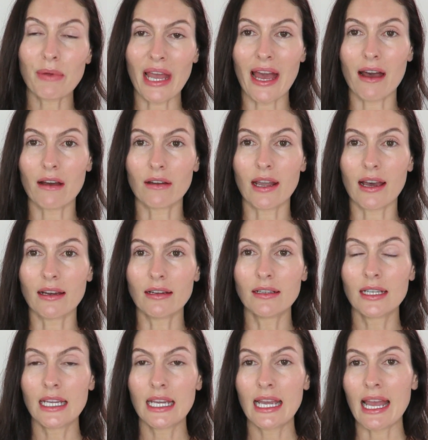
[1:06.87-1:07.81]

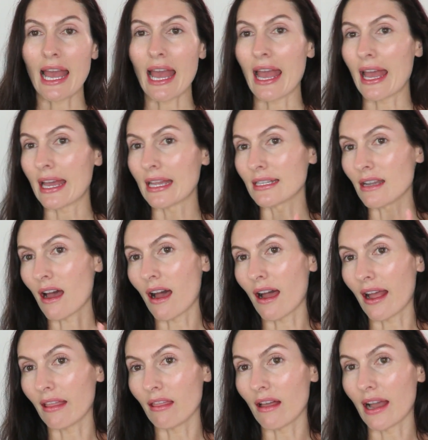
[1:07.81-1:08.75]
powder and
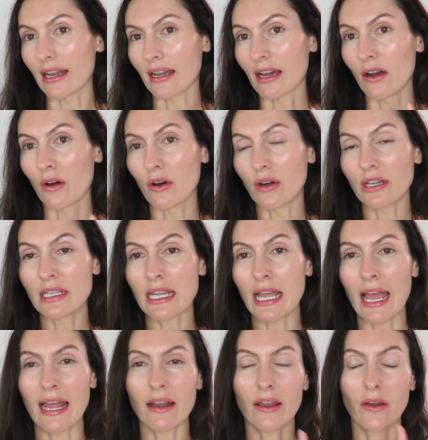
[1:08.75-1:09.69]
highlighter on,
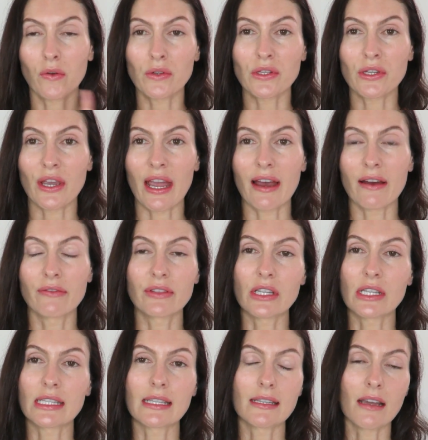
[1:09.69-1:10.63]
and I also have
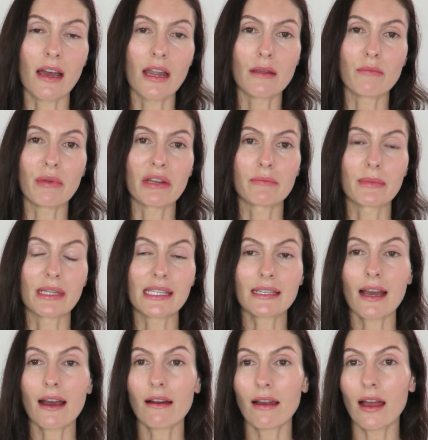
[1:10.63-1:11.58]
just a tiny bit of
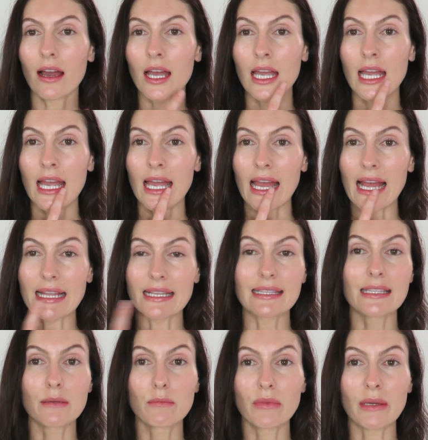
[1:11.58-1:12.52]
mascara
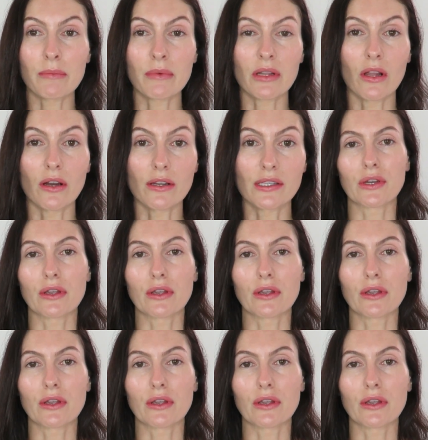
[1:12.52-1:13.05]
and some lip gloss.